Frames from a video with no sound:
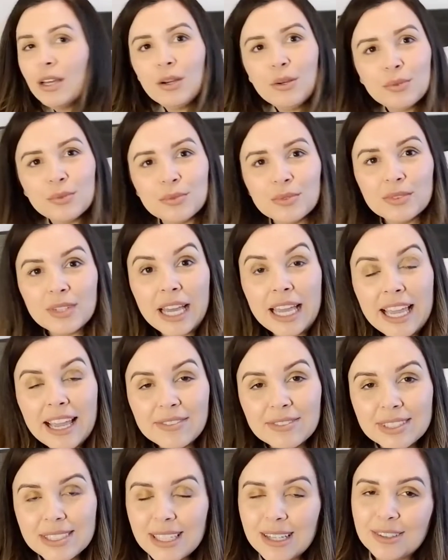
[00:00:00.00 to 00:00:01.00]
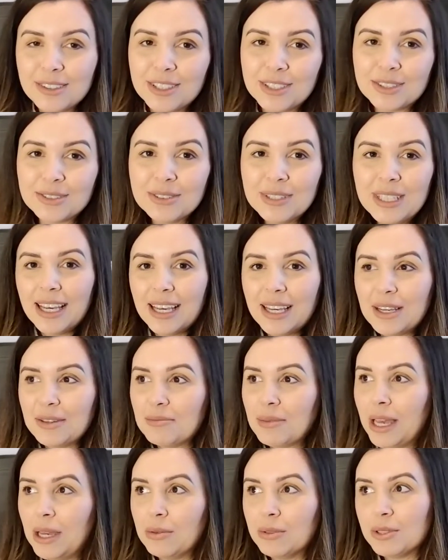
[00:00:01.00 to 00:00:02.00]
Oh, I have to tell you,
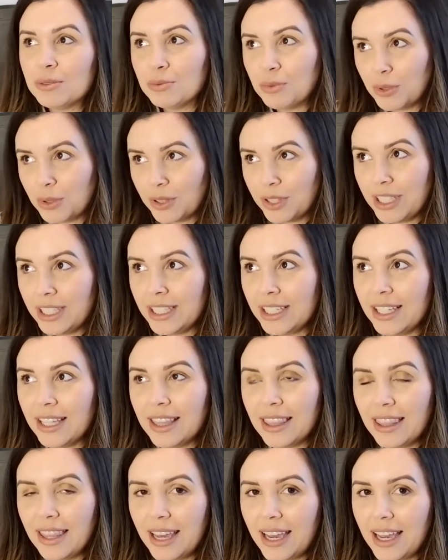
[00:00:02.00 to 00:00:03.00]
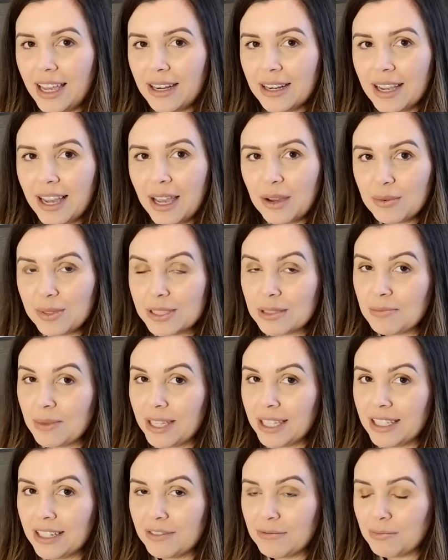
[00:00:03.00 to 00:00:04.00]
I was worried that I wasn't
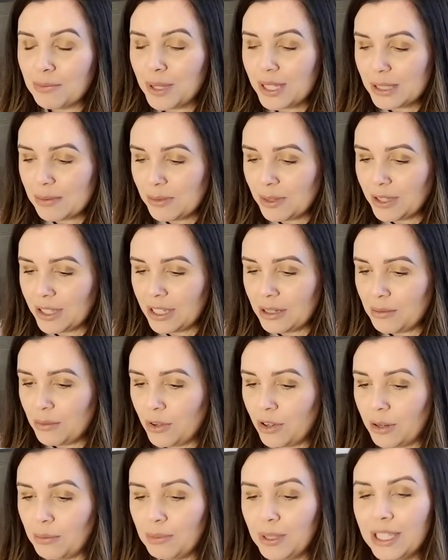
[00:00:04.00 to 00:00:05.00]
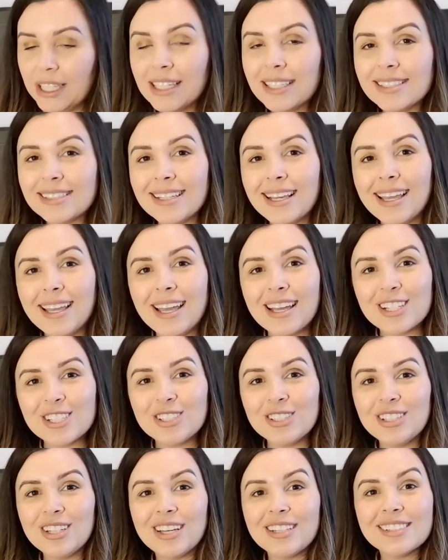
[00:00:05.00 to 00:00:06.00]
making enough breast milk anymore because I
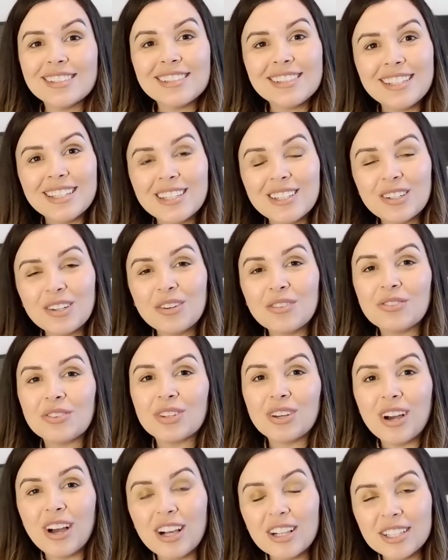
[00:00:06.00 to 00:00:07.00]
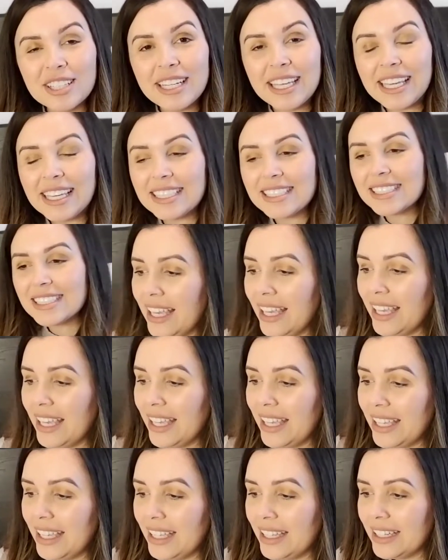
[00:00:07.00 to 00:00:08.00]
actually got sick over the holidays
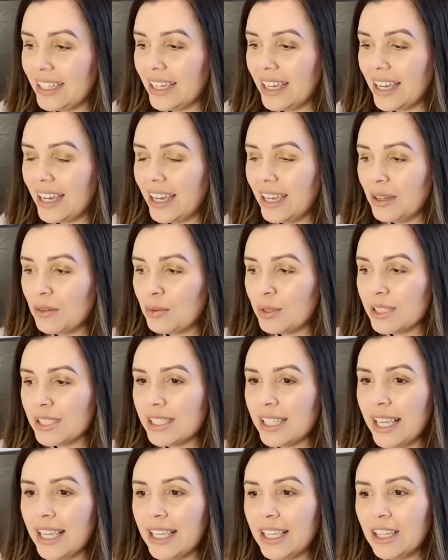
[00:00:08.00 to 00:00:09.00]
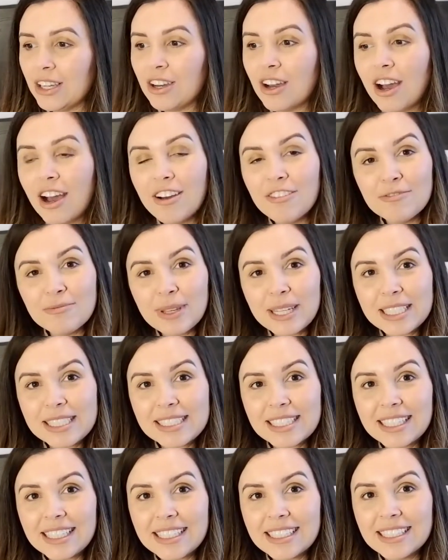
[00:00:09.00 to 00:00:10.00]
and I was taking cough
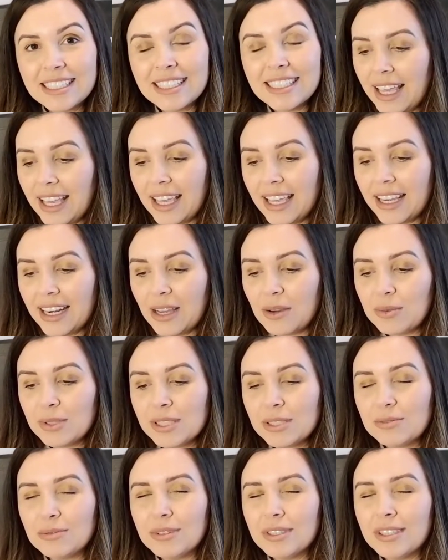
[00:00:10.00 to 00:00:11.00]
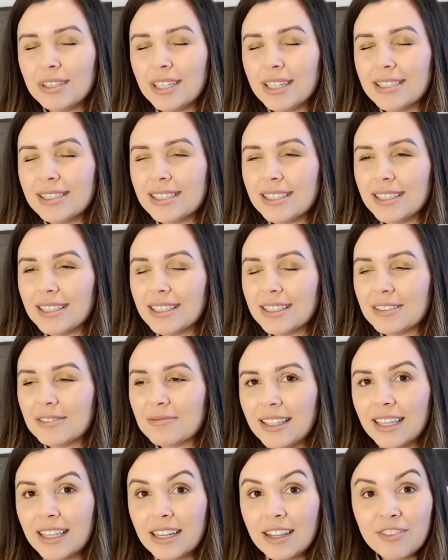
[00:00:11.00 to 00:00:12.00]
medicine and I wasn't realizing
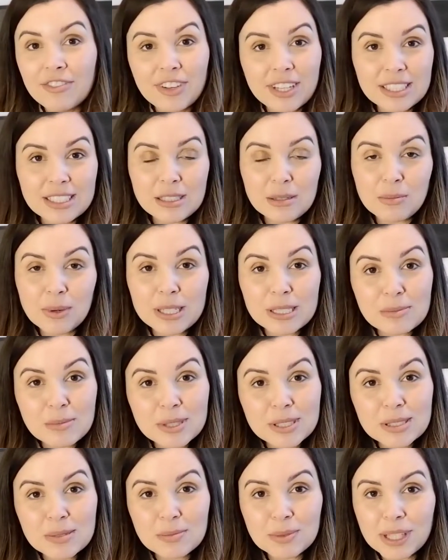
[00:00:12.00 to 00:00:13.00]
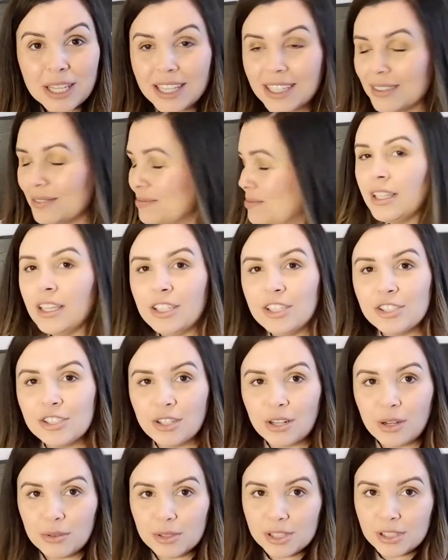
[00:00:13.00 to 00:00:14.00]
it affects your breast milk supply. Now you should
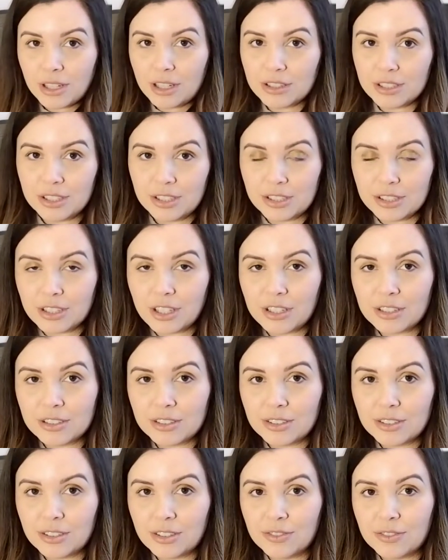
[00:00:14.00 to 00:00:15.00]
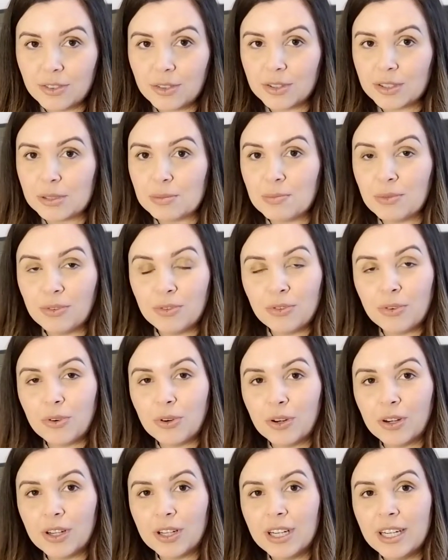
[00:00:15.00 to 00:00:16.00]
always talk to your doctor, of course,
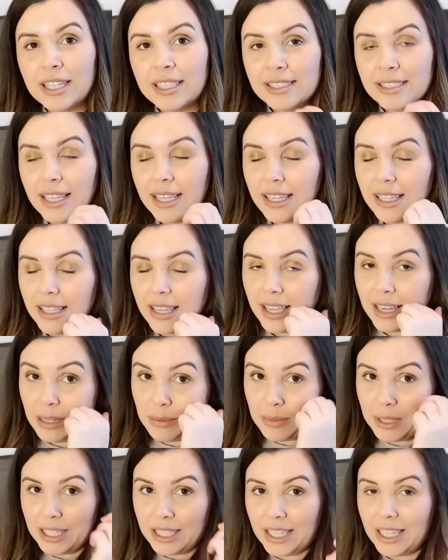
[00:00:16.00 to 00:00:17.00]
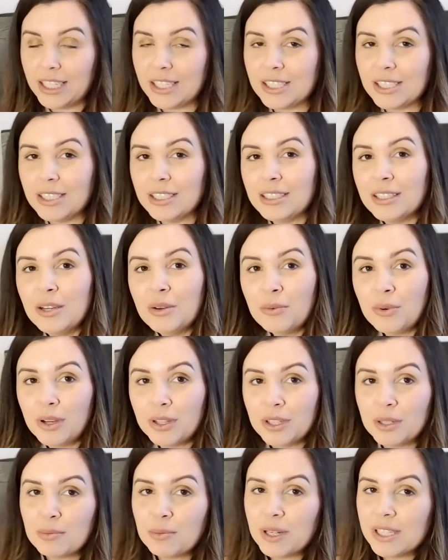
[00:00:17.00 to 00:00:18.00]
before taking any medication while
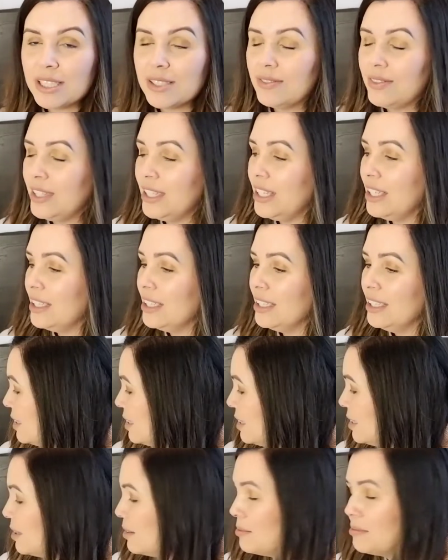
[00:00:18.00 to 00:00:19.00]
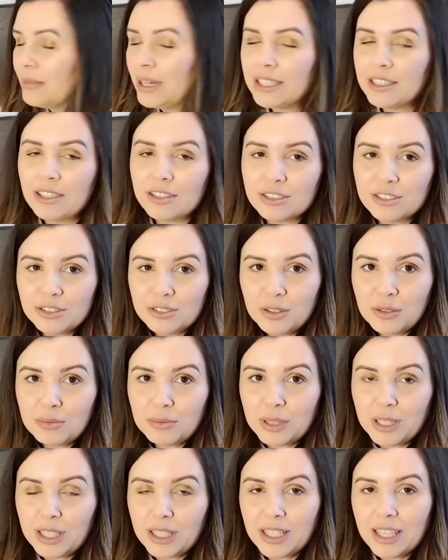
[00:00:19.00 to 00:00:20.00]
you're breastfeeding. My doctor told
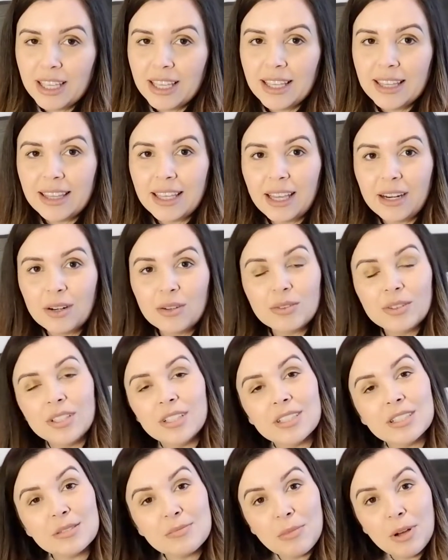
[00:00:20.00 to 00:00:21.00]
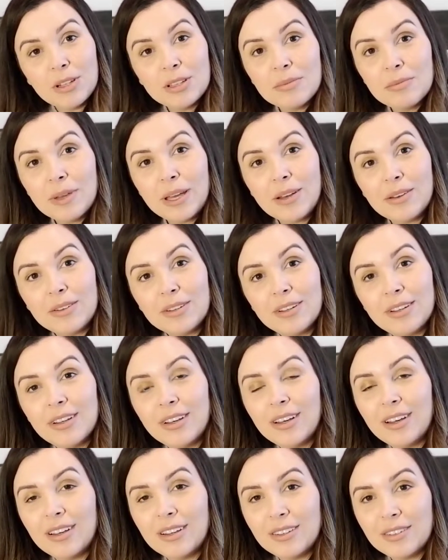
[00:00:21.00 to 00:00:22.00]
me that only a small amount
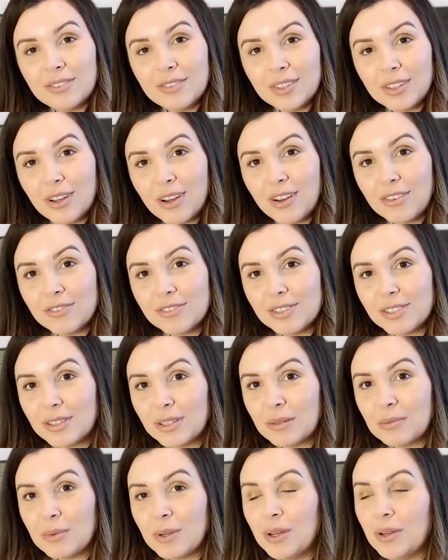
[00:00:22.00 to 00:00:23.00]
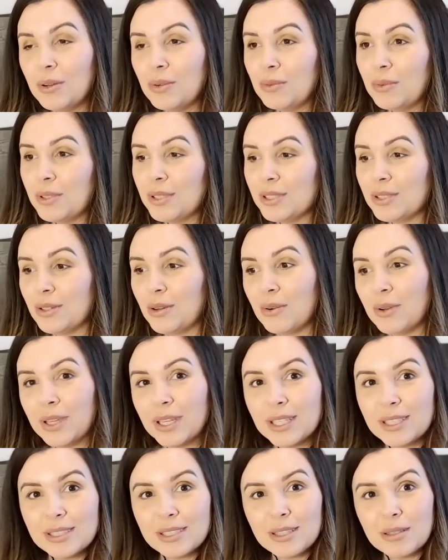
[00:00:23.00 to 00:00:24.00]
of the cough syrup was going
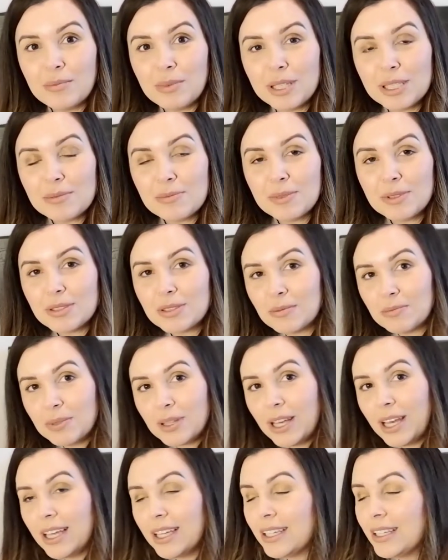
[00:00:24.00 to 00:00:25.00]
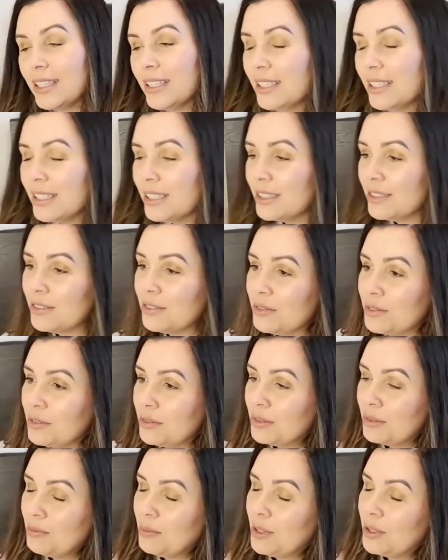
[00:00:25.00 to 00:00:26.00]
into the breast milk supply, so it
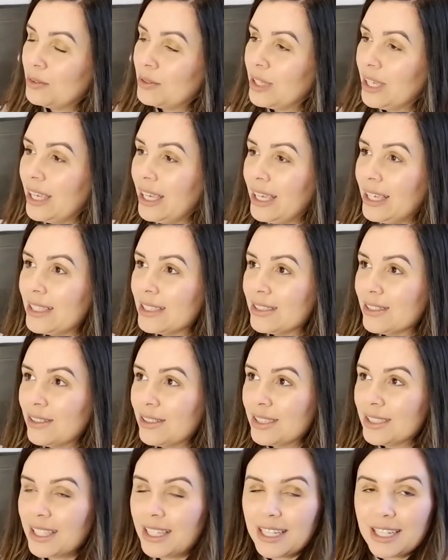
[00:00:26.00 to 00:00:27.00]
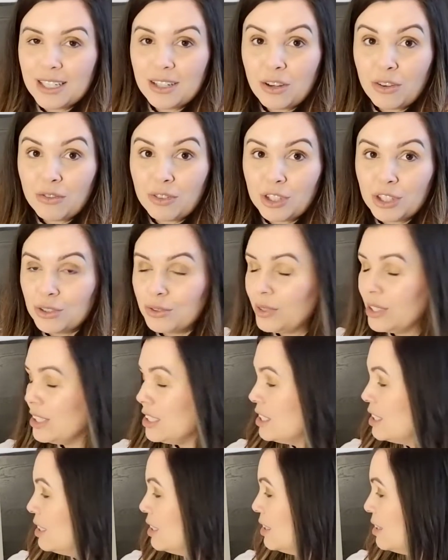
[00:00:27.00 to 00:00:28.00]
would be okay as long as I didn't overdo
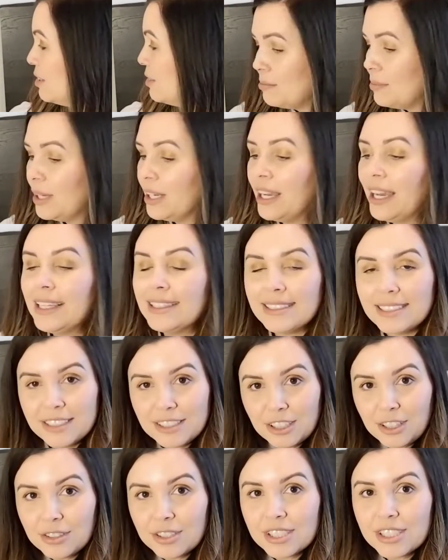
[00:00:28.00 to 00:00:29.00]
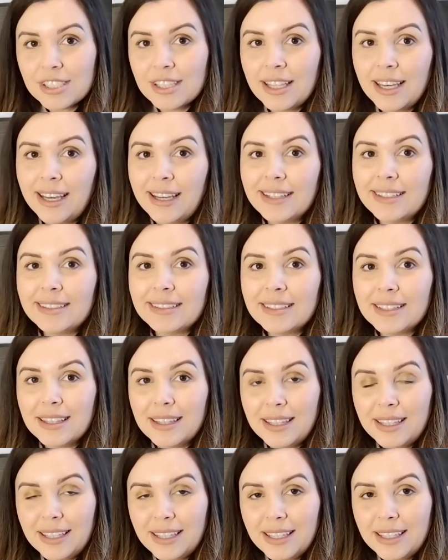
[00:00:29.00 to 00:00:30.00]
it. But I did notice that
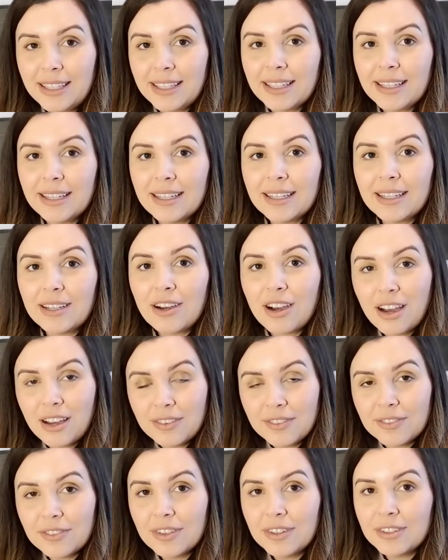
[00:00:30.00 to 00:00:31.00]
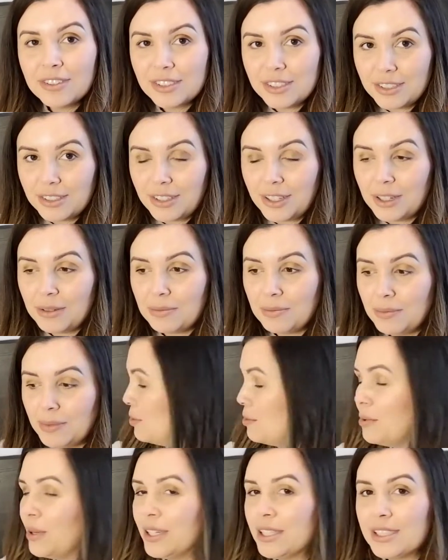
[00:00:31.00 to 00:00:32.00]
the cough syrup
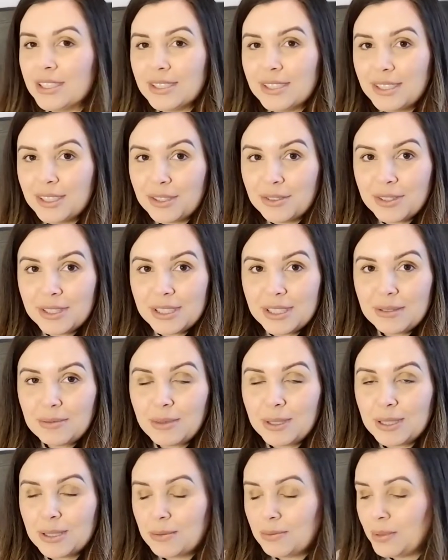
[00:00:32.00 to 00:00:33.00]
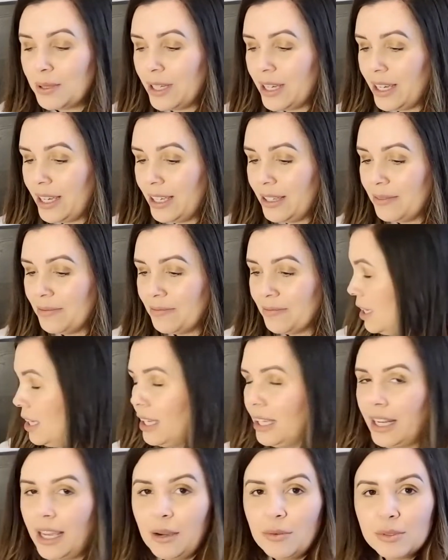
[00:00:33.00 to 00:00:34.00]
was decreasing my supply
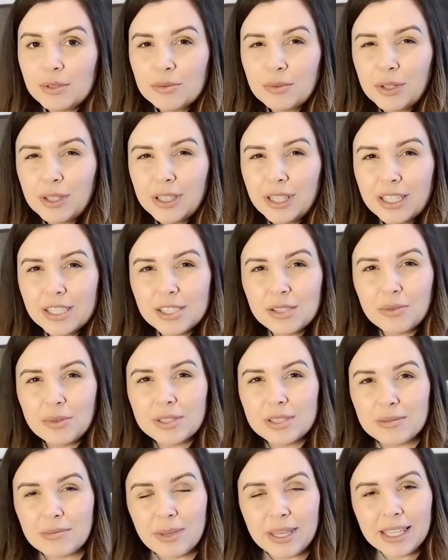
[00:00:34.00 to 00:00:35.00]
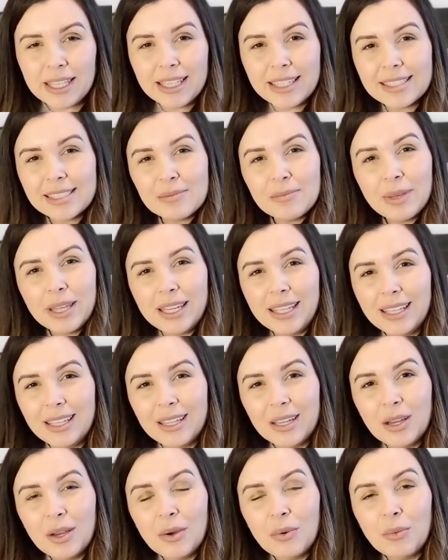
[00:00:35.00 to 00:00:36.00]
and I was worried that she wasn't making as many
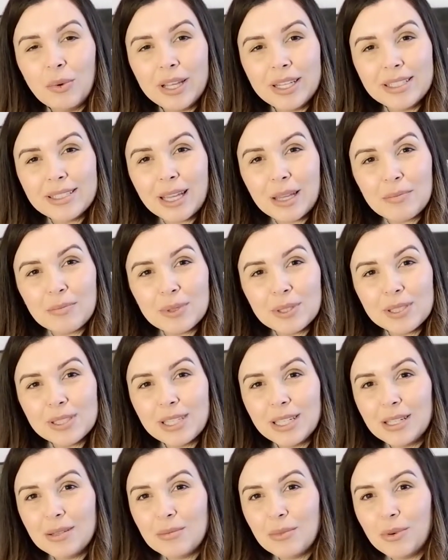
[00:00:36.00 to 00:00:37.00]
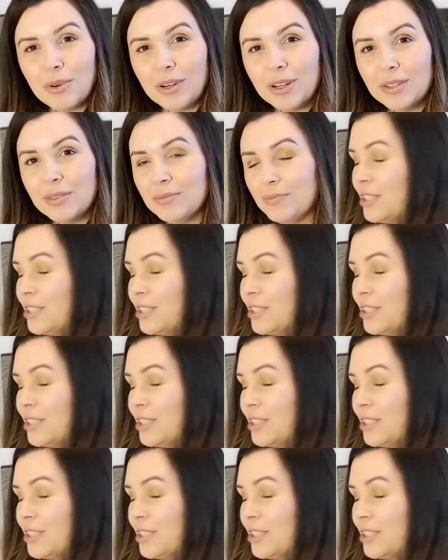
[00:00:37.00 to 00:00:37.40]
wet diapers anymore.